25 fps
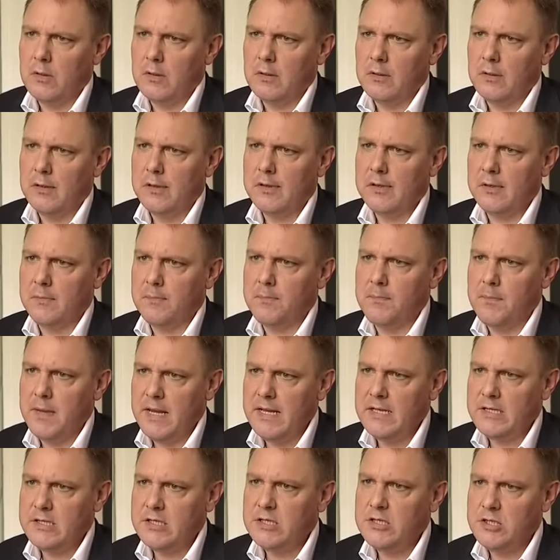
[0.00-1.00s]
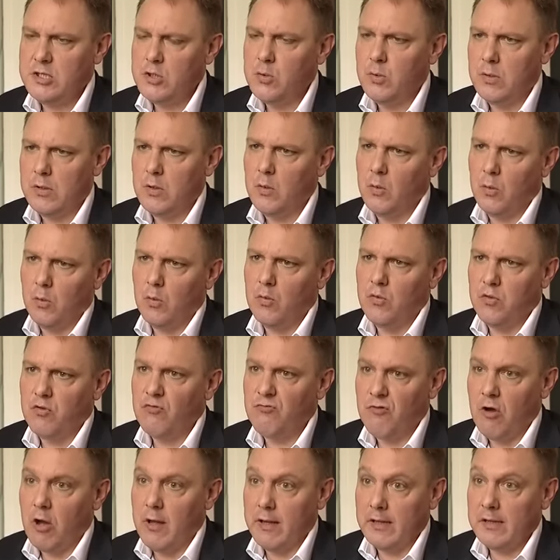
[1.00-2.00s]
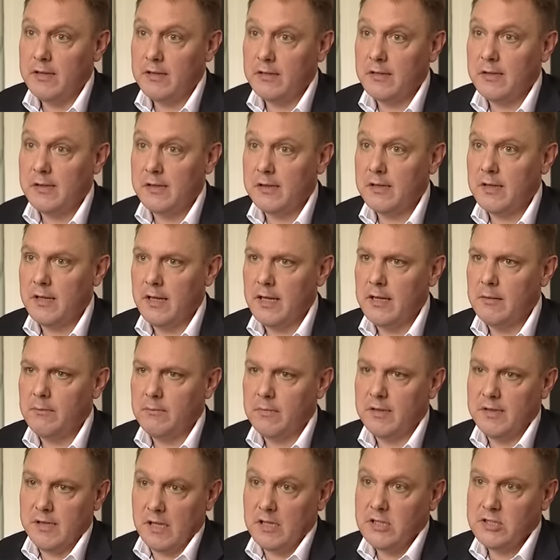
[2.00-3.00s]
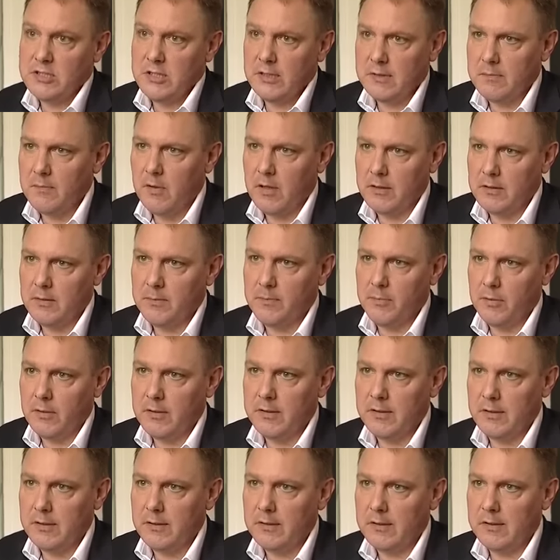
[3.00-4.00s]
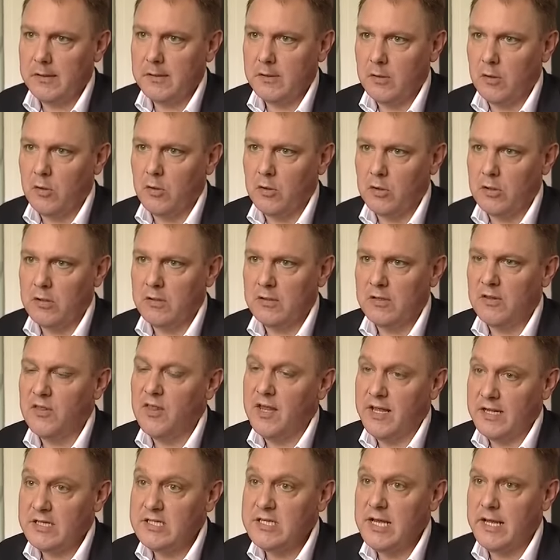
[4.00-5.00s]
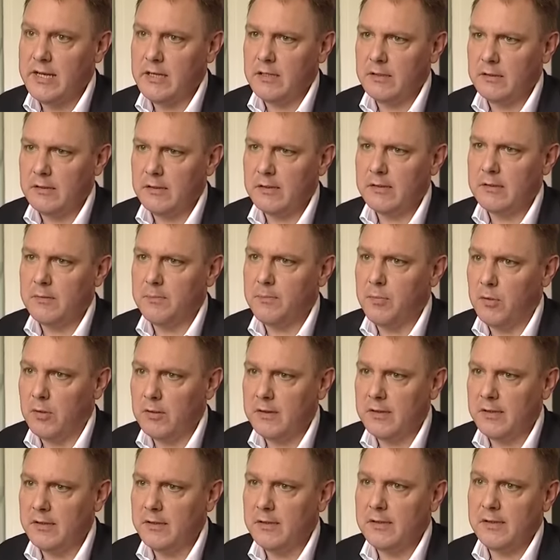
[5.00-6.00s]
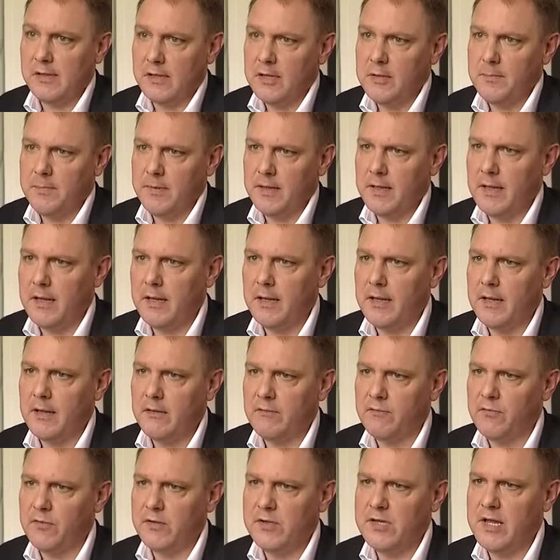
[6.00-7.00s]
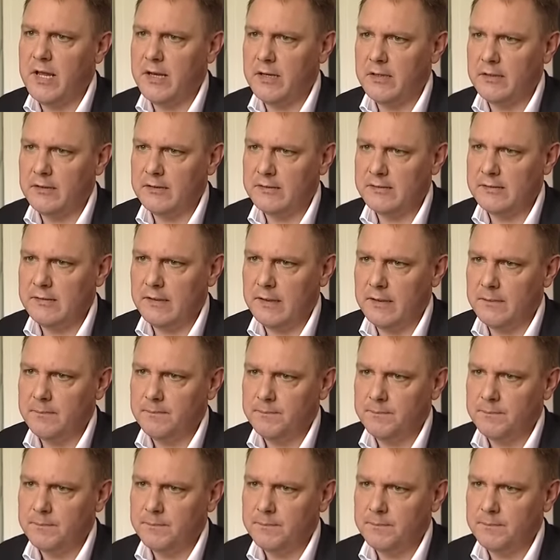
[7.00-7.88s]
submit to an authorised scheme such as mydeposits Scotland their tenants' deposits at the beginning of the tenancy.